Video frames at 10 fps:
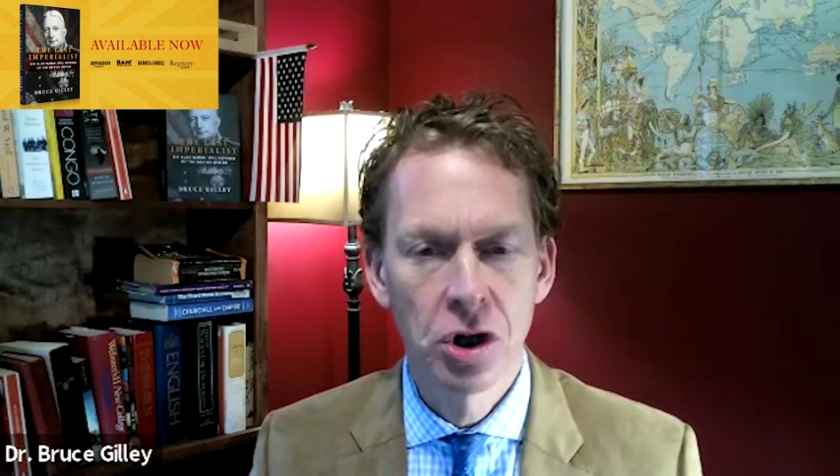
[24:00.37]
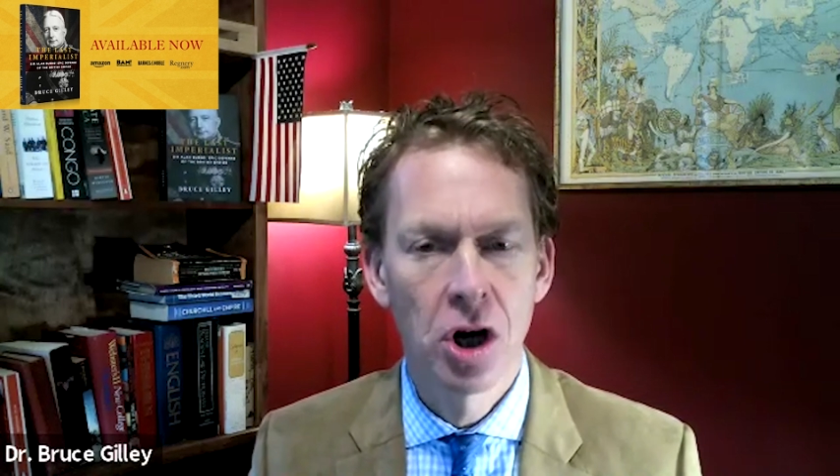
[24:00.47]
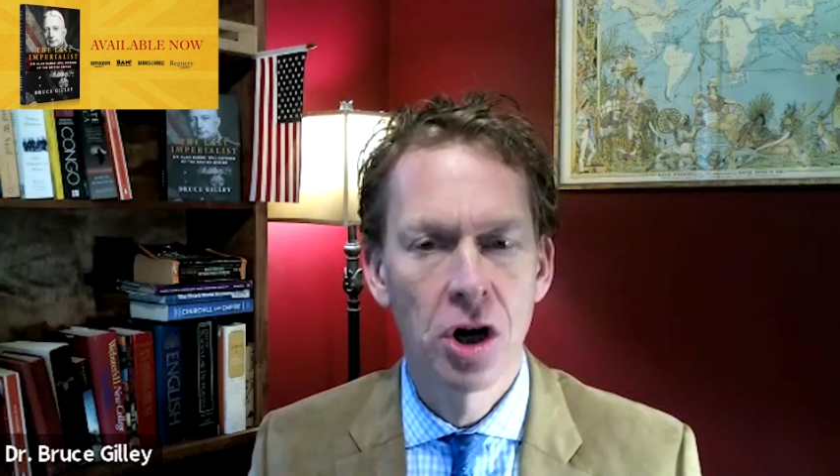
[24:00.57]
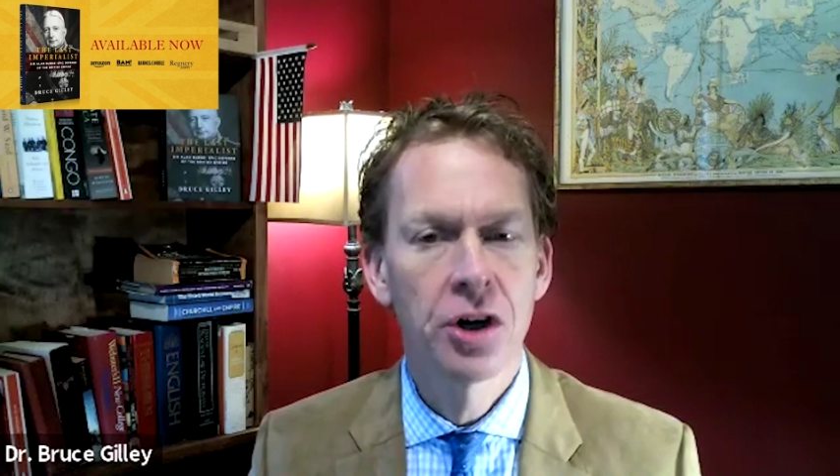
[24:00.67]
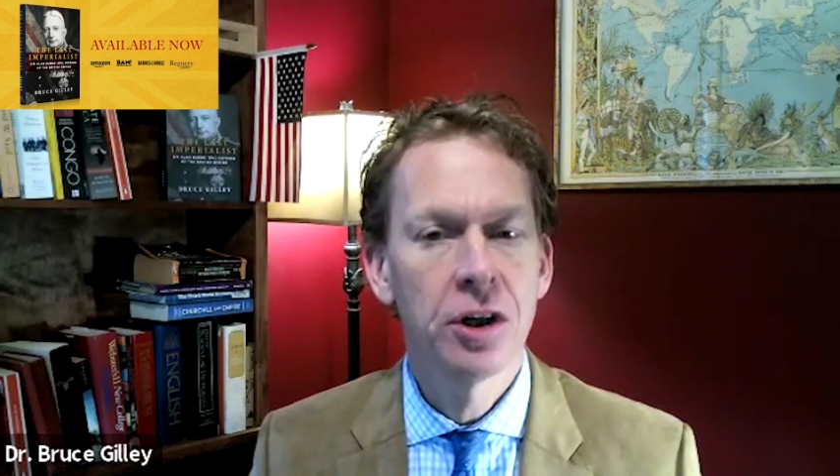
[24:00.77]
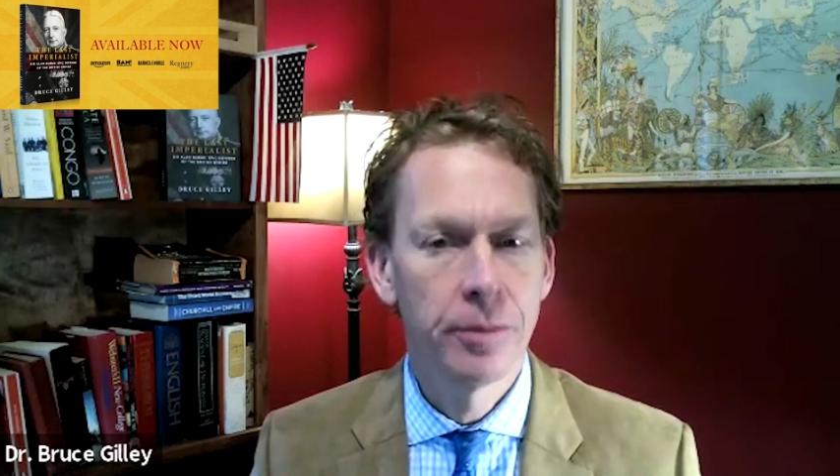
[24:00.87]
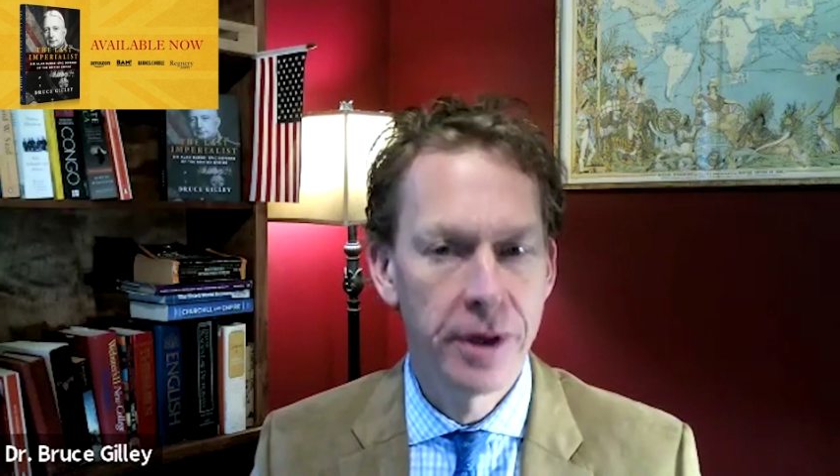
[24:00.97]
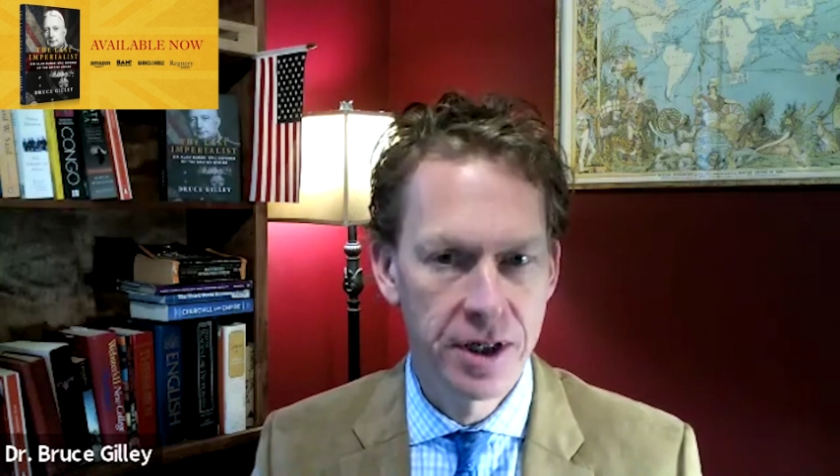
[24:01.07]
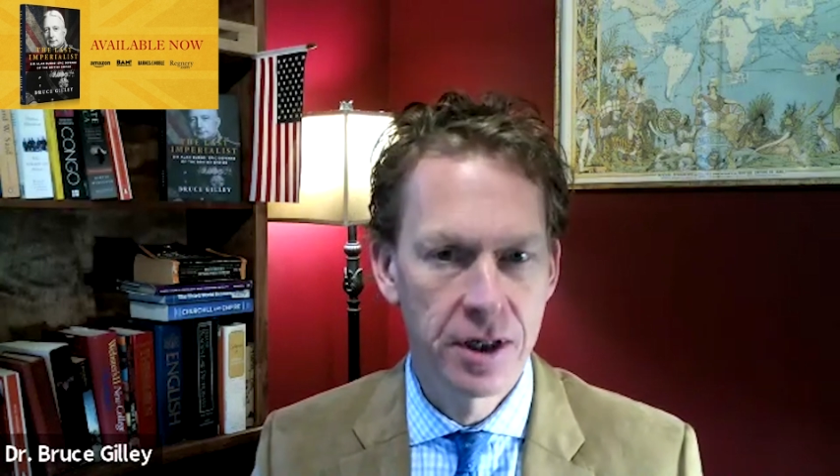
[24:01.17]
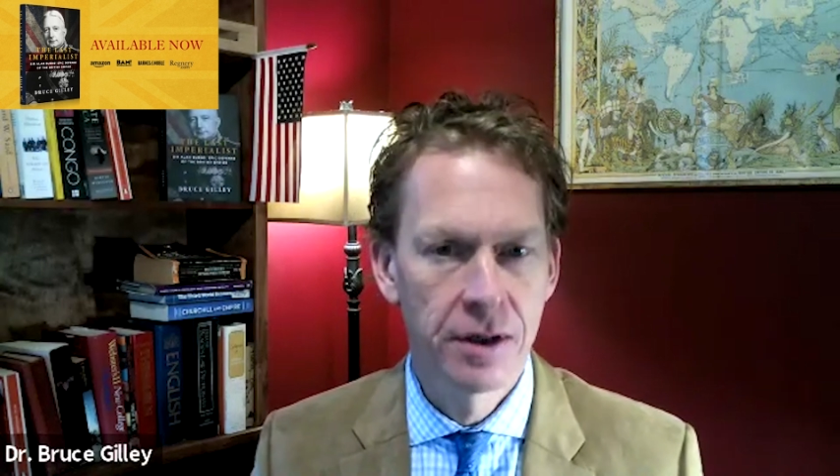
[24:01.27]

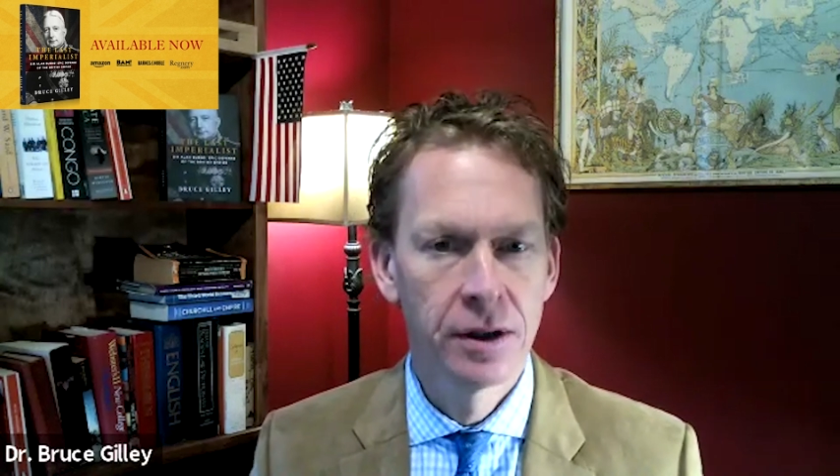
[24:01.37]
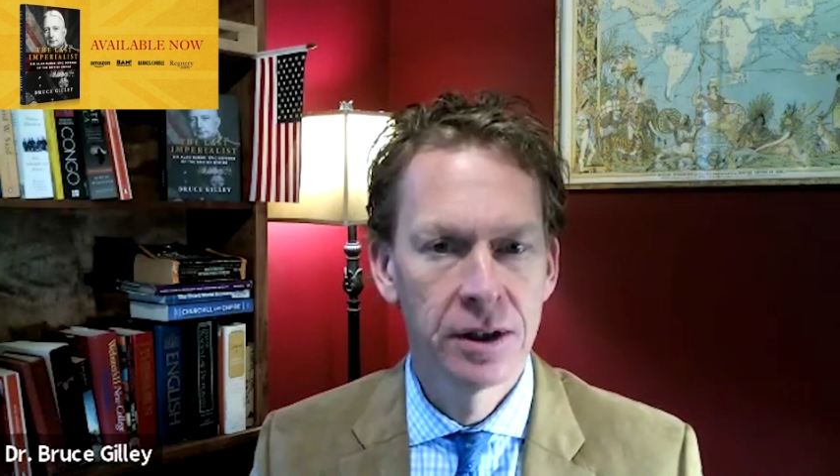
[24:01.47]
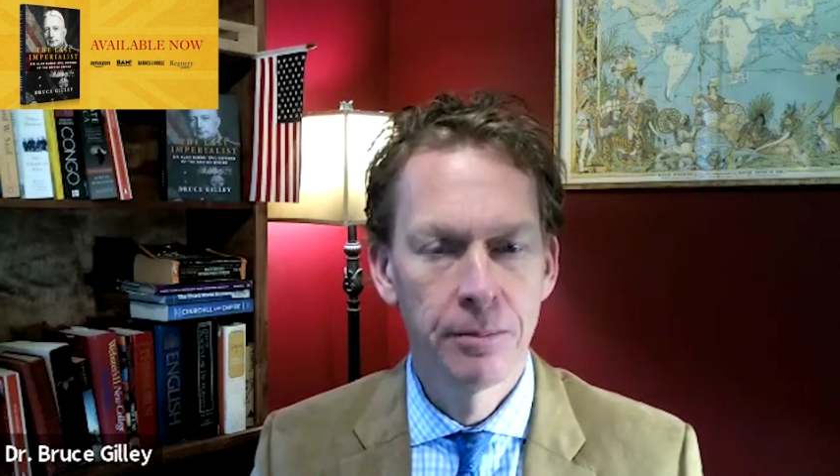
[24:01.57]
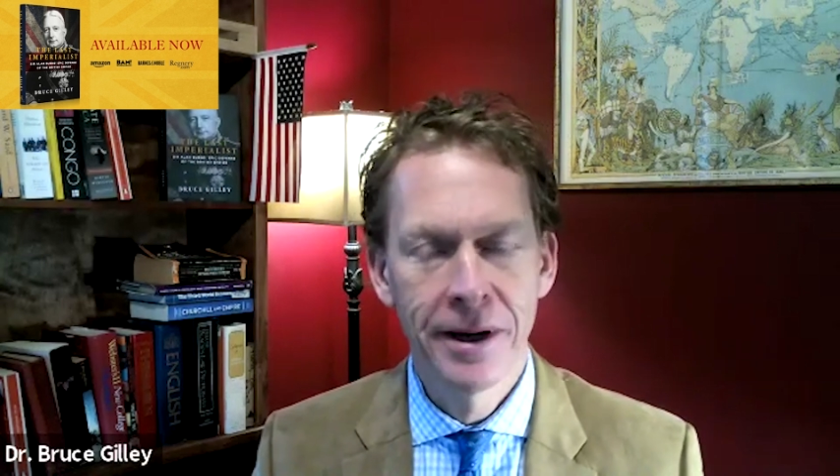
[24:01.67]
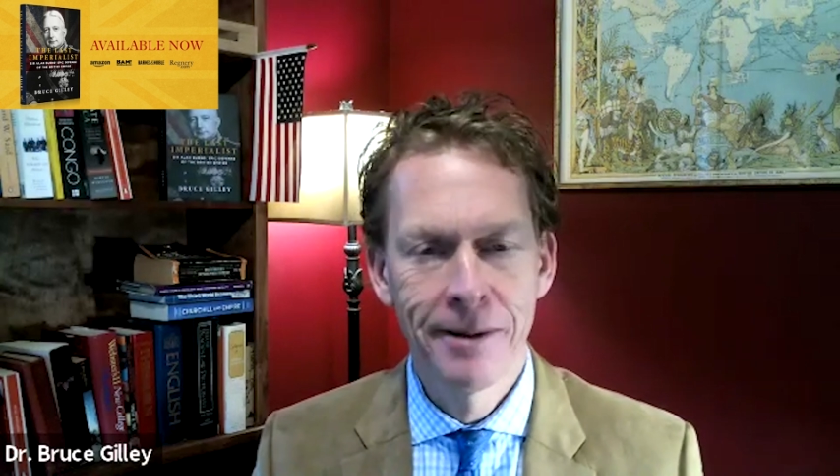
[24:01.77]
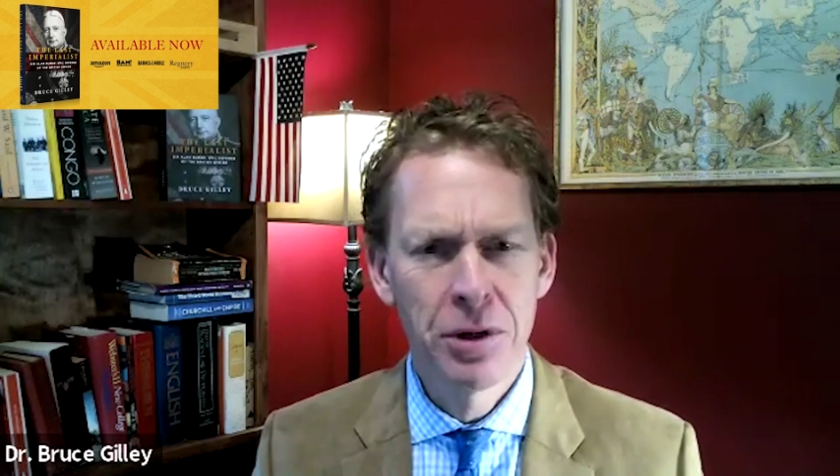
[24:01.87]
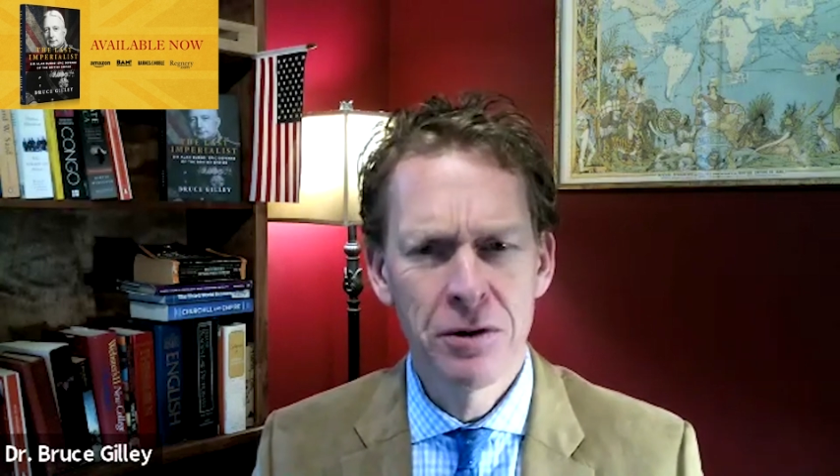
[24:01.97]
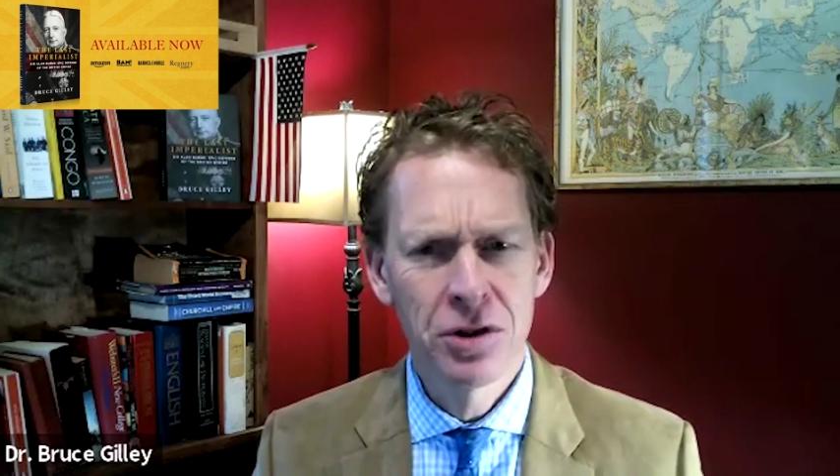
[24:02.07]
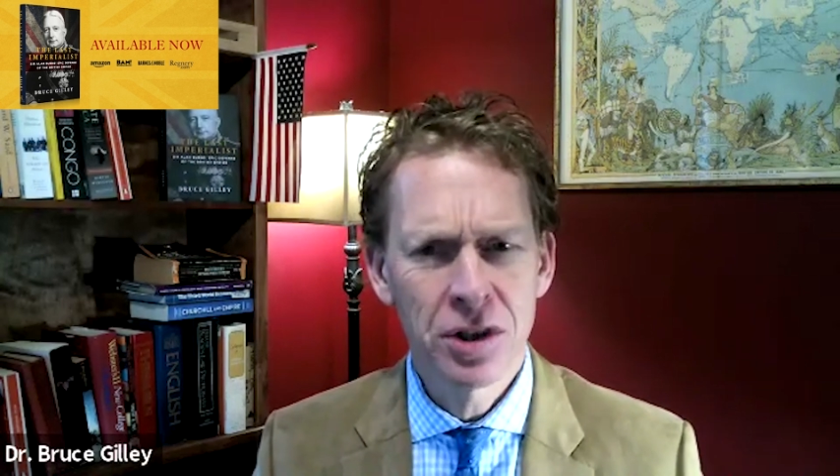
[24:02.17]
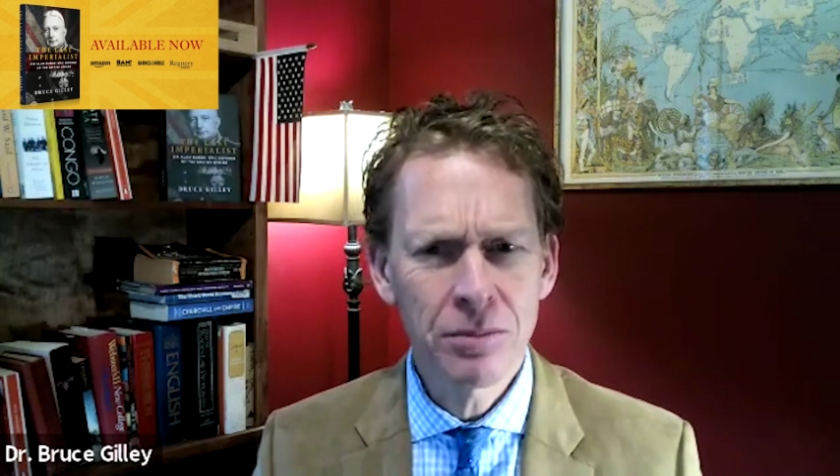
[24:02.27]
argument,
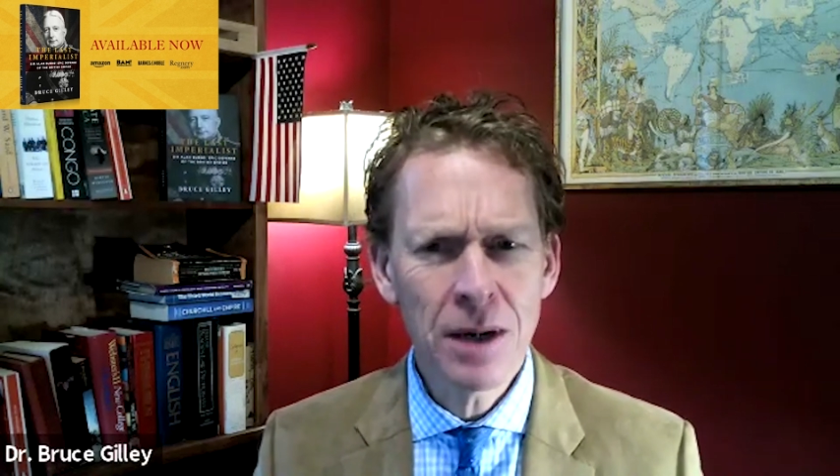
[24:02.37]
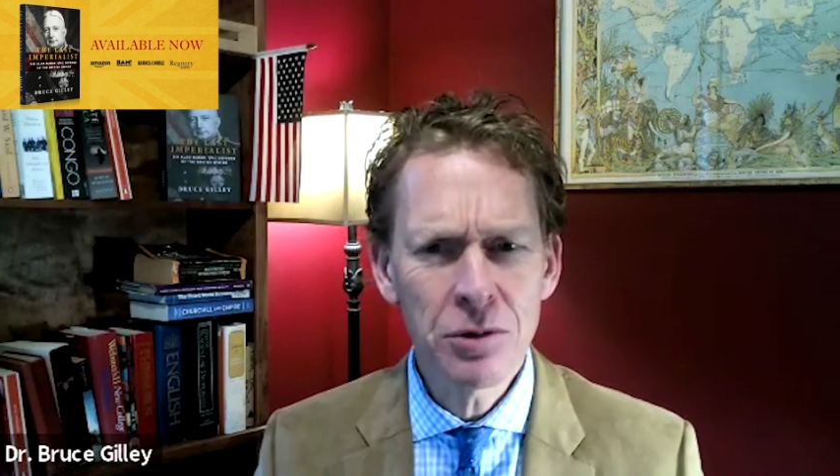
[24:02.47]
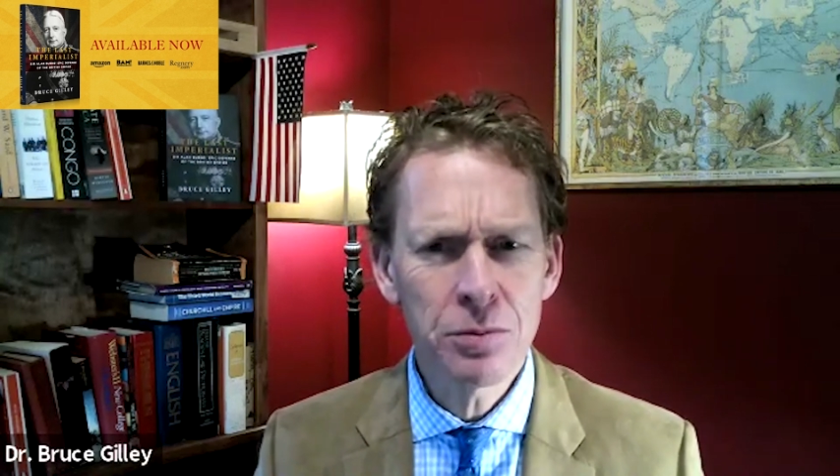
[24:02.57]
but sometimes